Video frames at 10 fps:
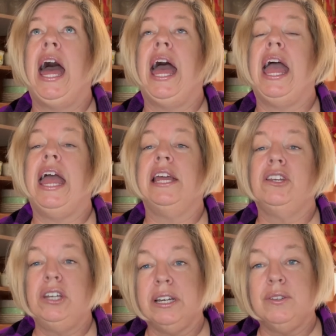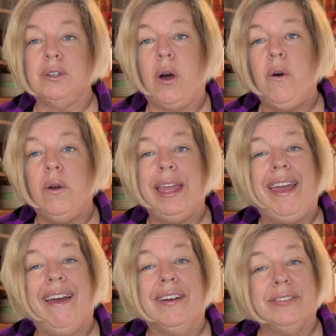and she goes, oh
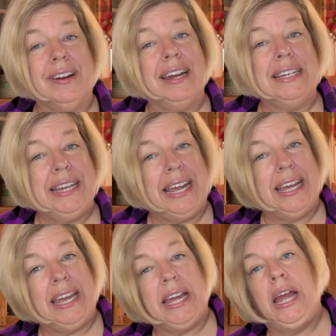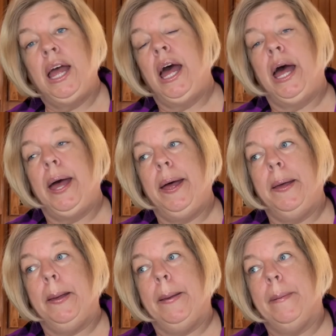yeah, I forgot to tell you.
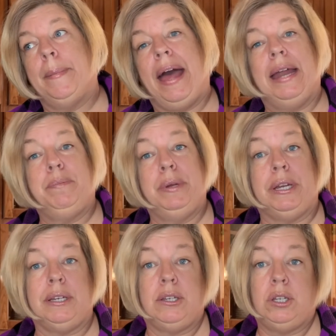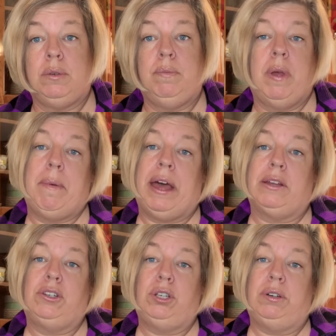I had to put
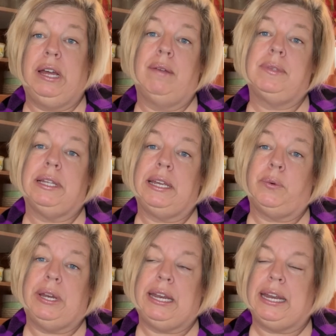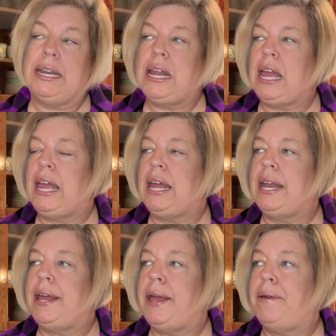about 2 cups liquid in it.
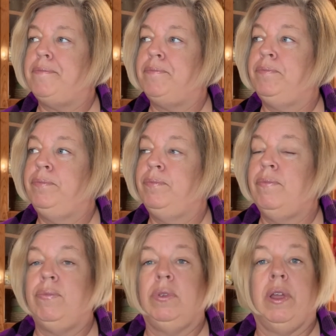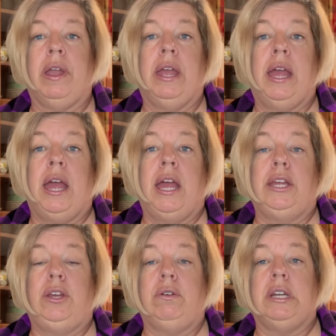And
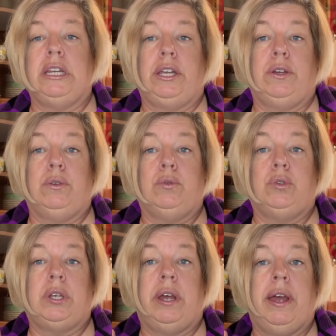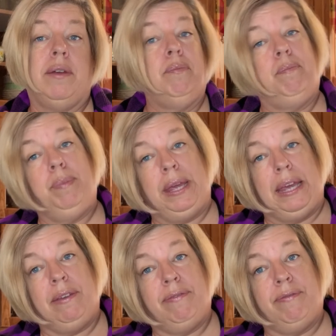you can use
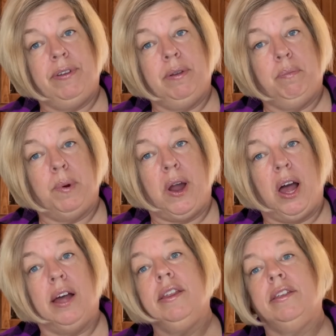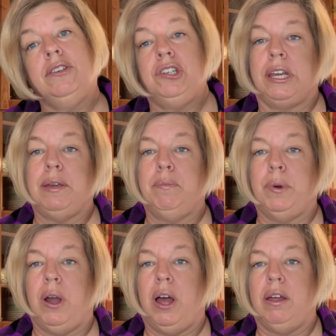beef broth, chicken
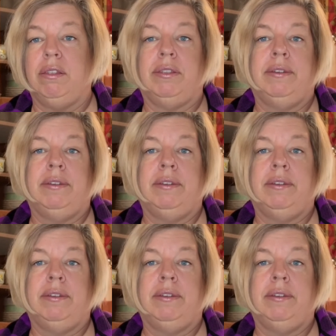broth.